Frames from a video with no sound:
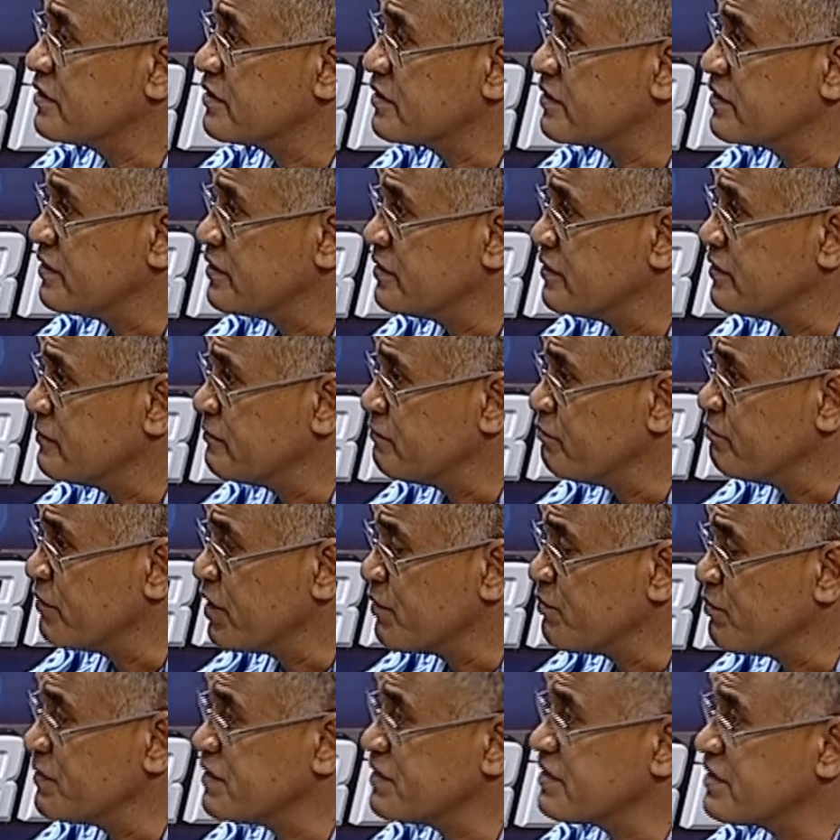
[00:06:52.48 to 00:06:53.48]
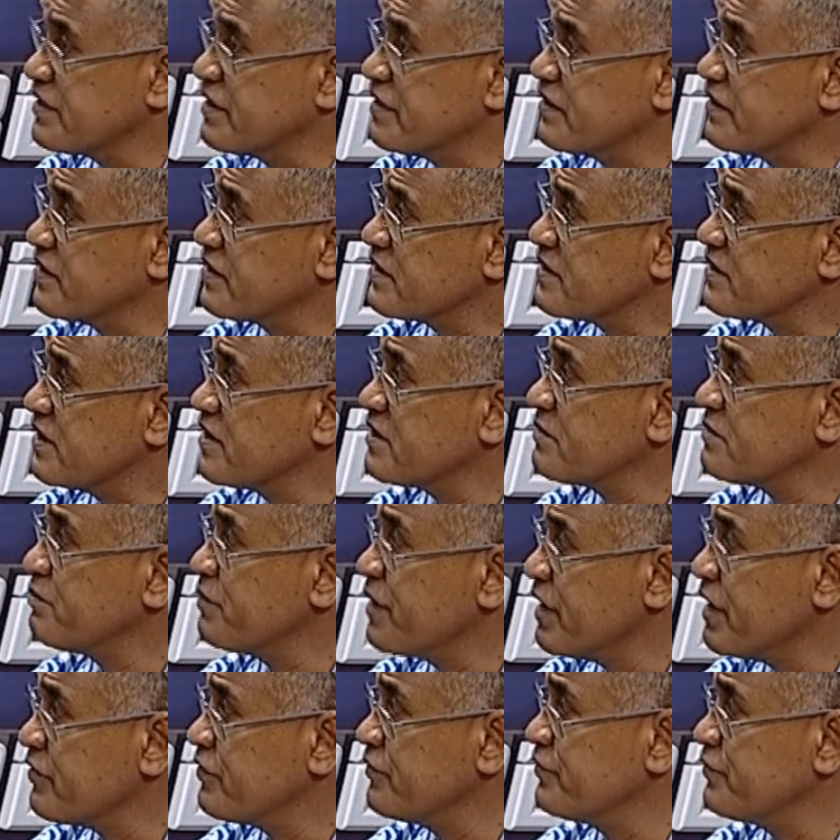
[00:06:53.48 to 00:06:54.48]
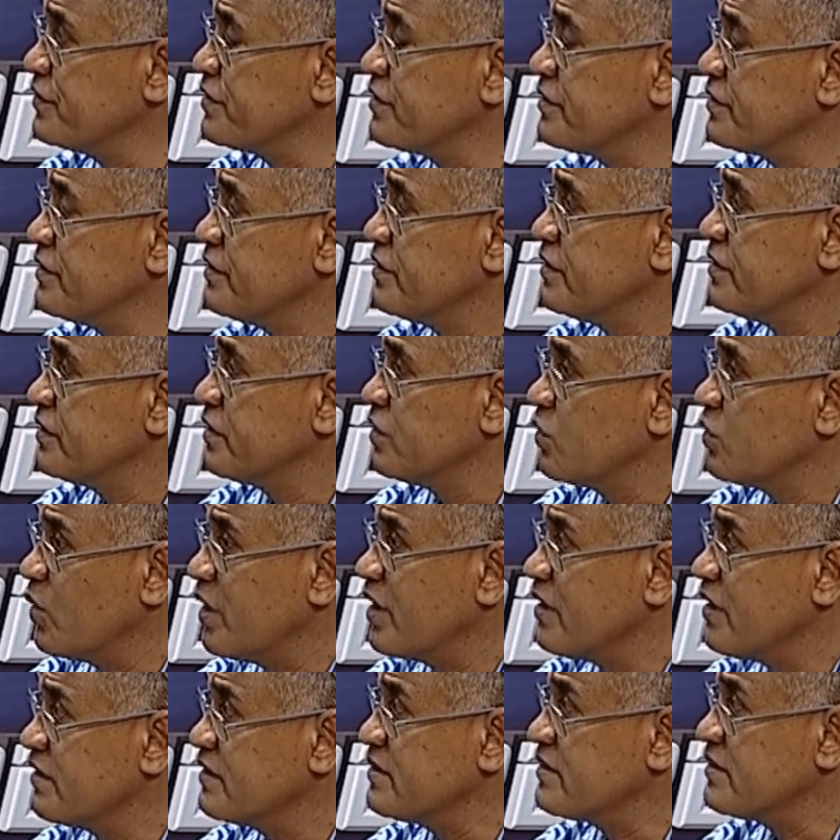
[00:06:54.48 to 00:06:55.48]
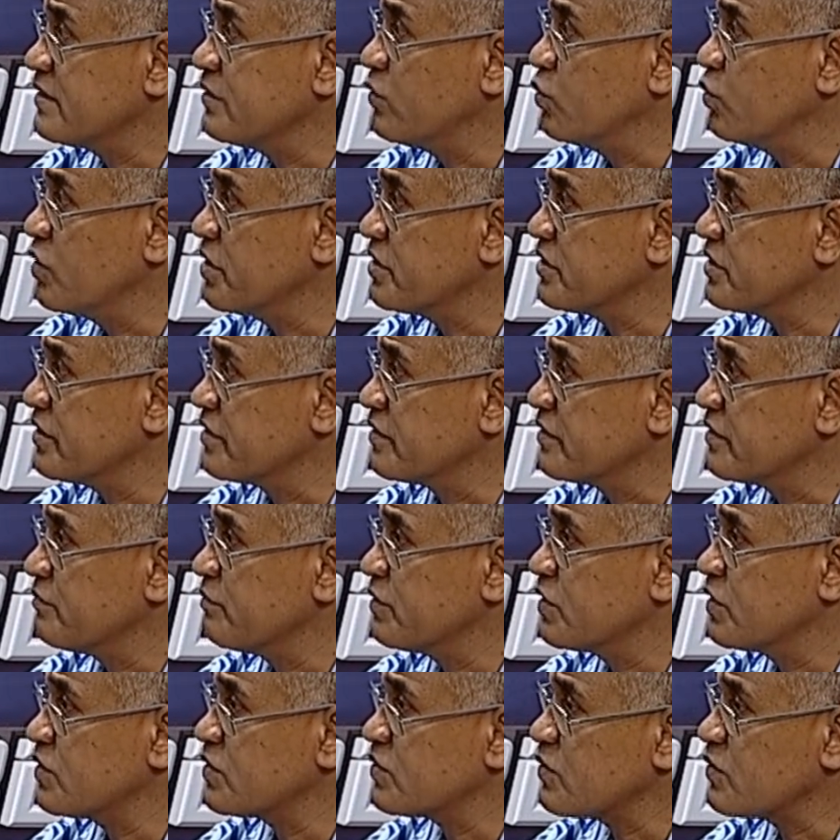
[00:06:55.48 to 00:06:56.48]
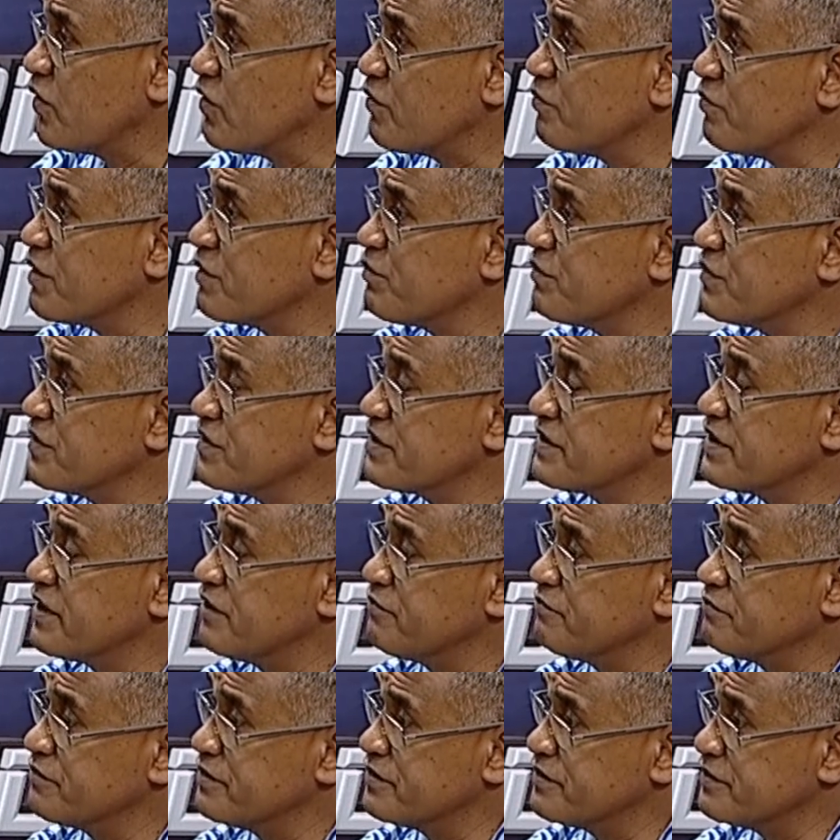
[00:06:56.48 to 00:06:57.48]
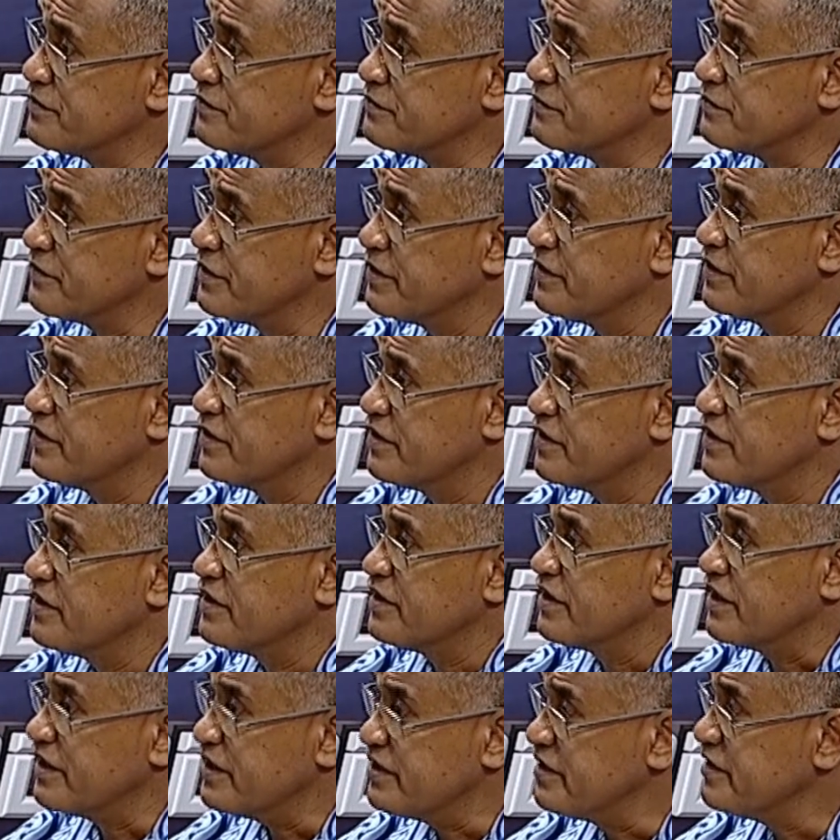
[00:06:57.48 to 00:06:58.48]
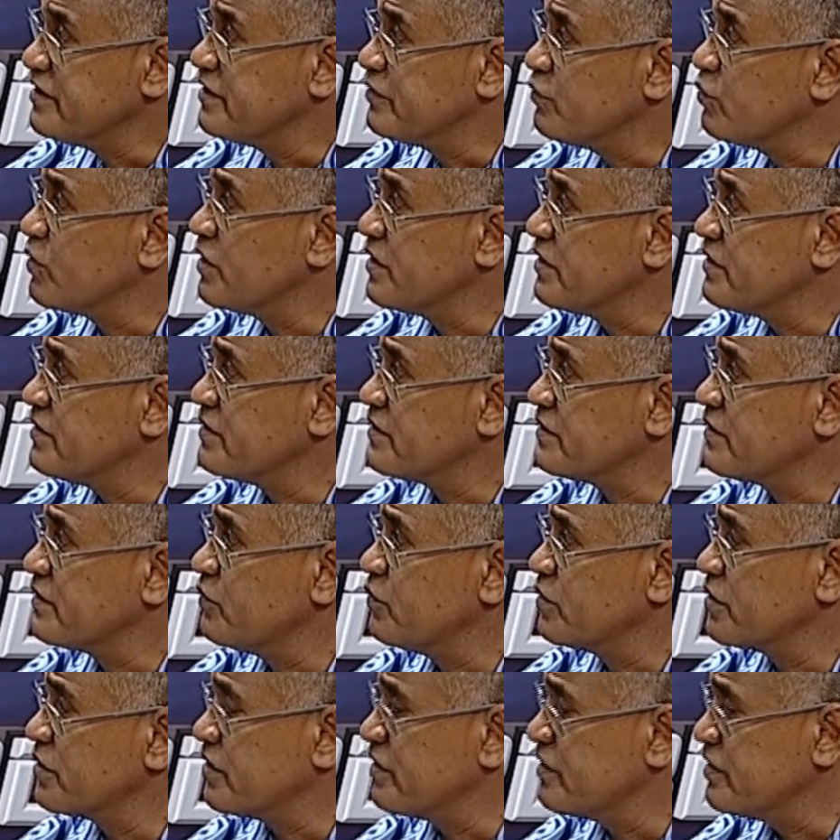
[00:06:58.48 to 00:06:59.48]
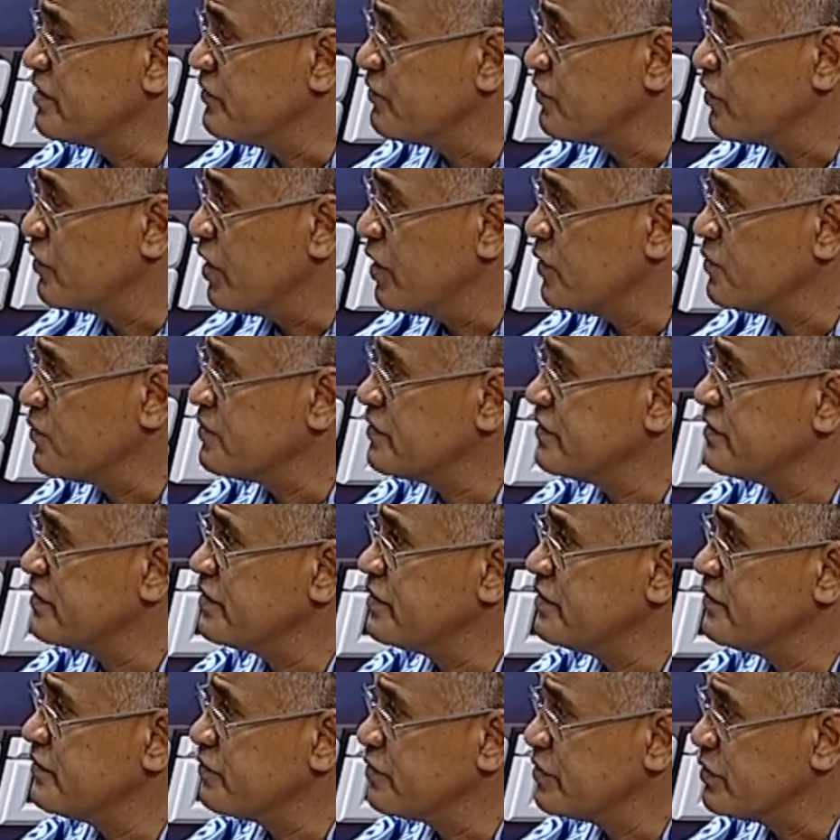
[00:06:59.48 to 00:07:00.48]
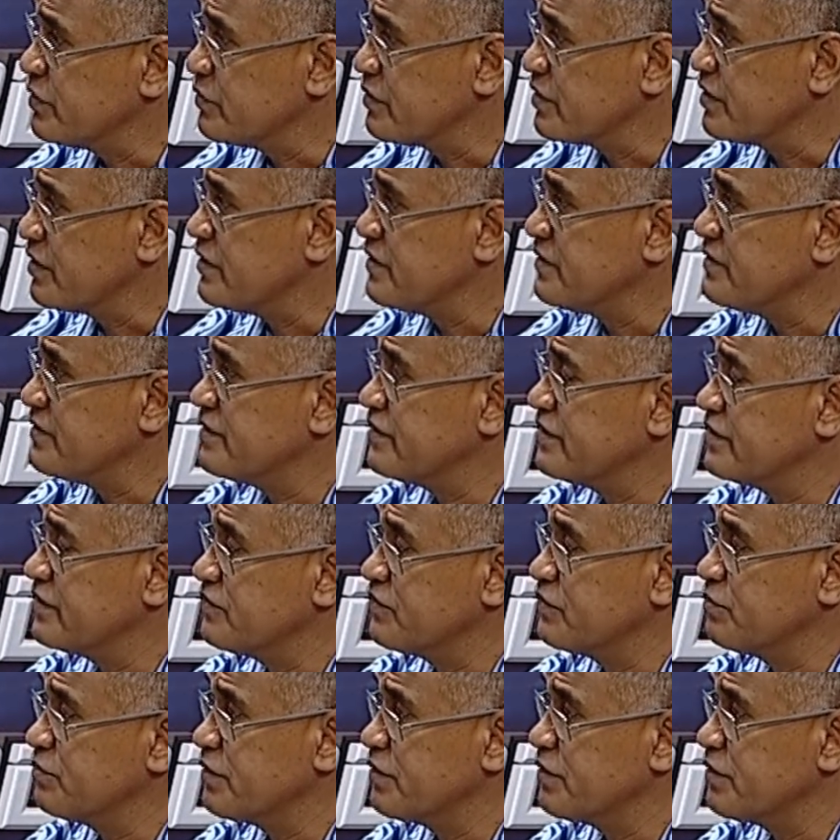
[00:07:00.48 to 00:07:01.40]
Members can access part of it while they're still working, because all members have a need while they're still working, need for housing, need for education, need for